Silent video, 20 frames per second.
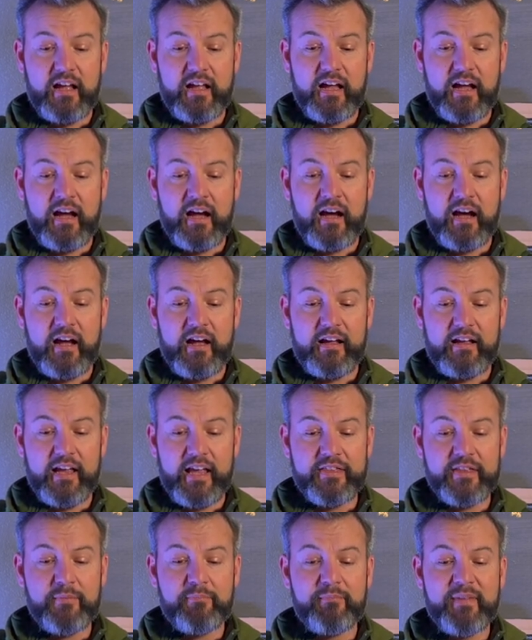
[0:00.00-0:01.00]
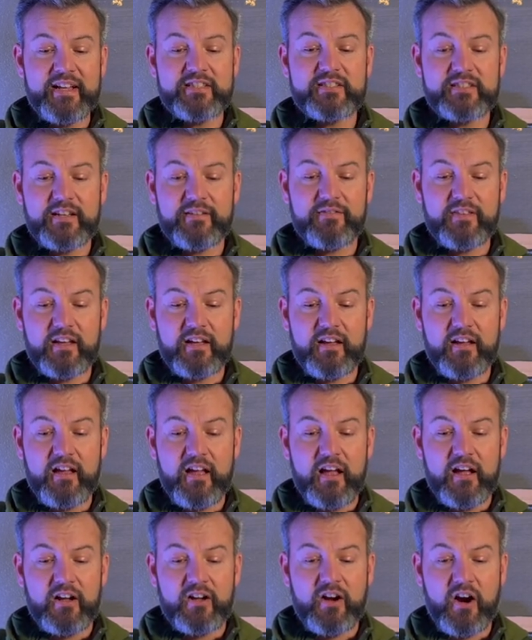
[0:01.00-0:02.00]
uh, in the midst of the
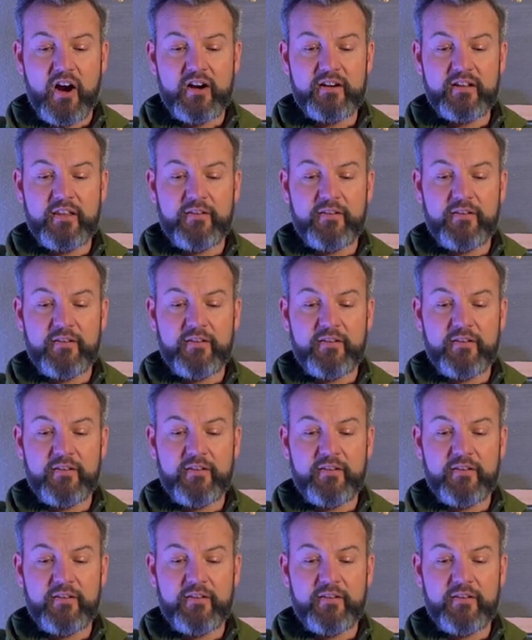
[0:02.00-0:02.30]
garden,